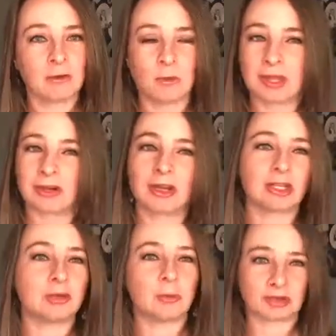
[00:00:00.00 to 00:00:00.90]
Whether or
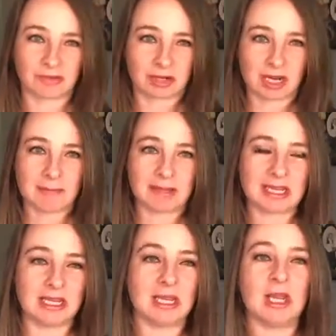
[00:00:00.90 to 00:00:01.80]
not you work for a
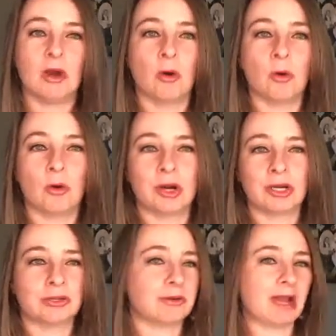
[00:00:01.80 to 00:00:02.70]
company or
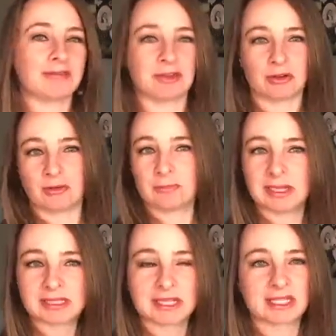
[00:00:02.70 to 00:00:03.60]
you have your own
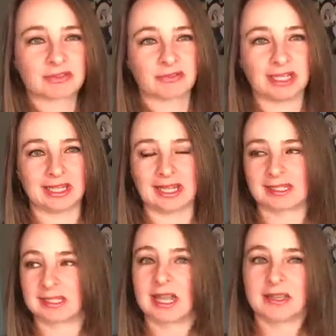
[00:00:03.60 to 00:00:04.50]
business,
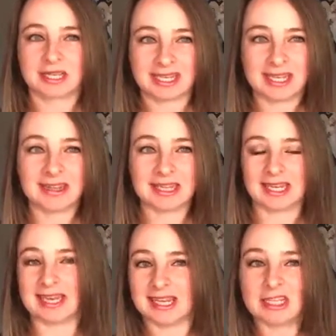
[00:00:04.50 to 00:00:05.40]
freelance, the key
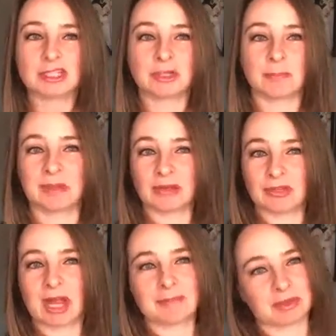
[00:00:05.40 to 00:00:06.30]
thing is to build
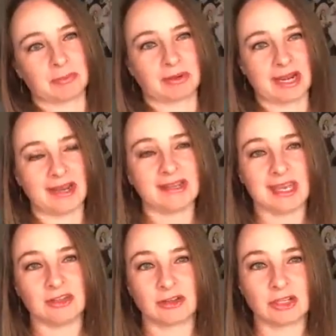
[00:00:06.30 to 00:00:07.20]
up your brand,
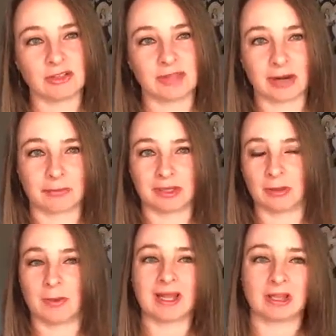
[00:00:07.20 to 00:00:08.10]
and you can do that really
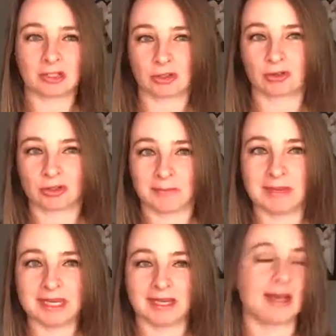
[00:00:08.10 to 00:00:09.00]
well on social
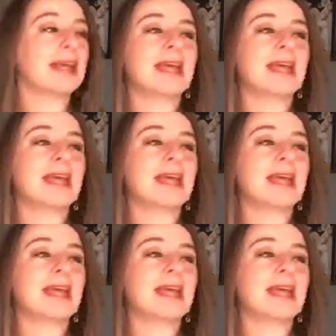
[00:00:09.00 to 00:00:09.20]
media.